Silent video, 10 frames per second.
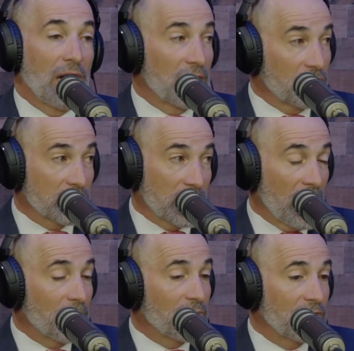bottle
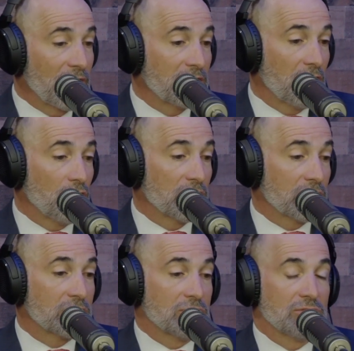shop that
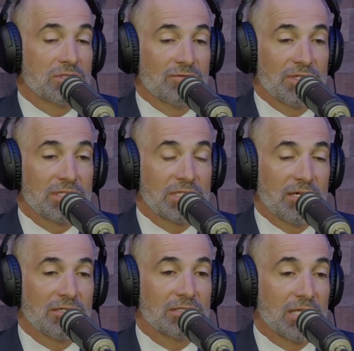exclusively
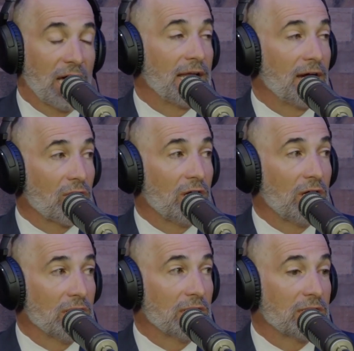sells
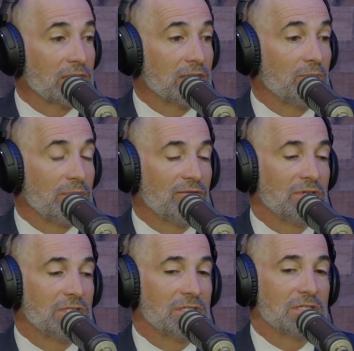non-alcoholic adult
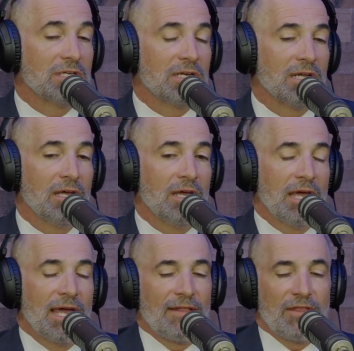beverages. And
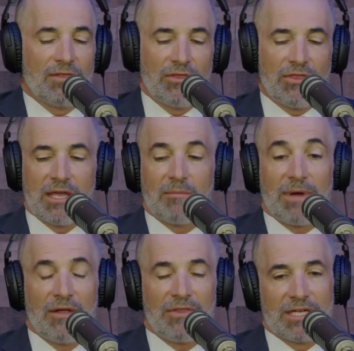the thing
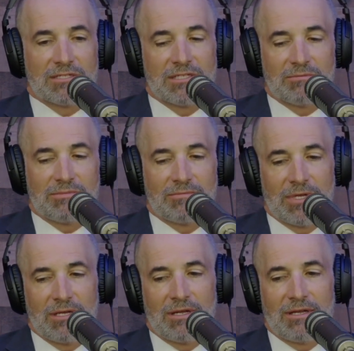about this is
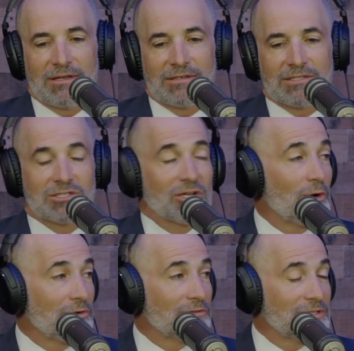just to
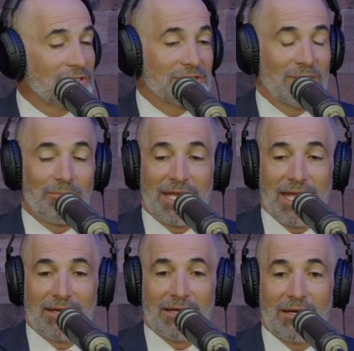go to some
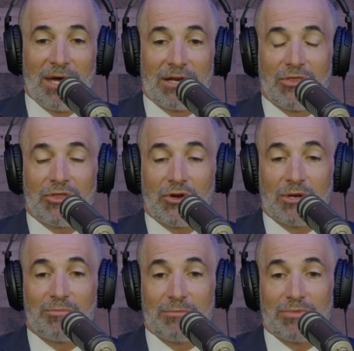data, about a
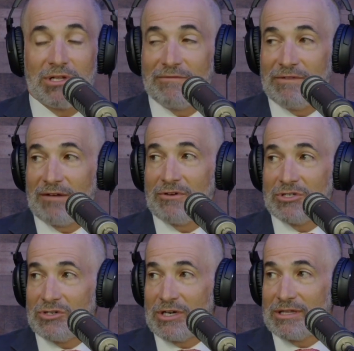third of people have never
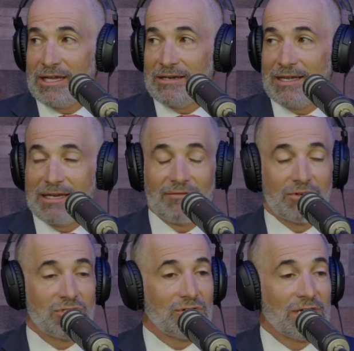drunk. They
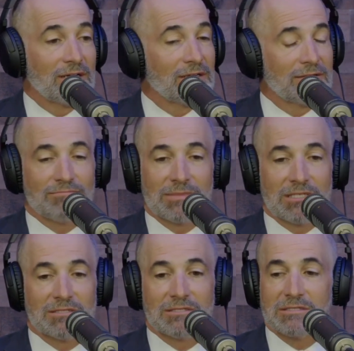never drink.
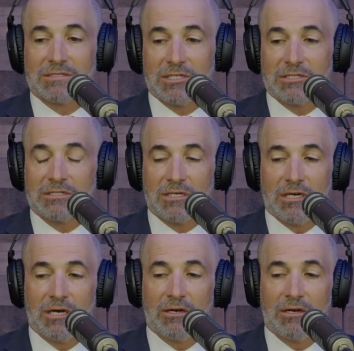That's just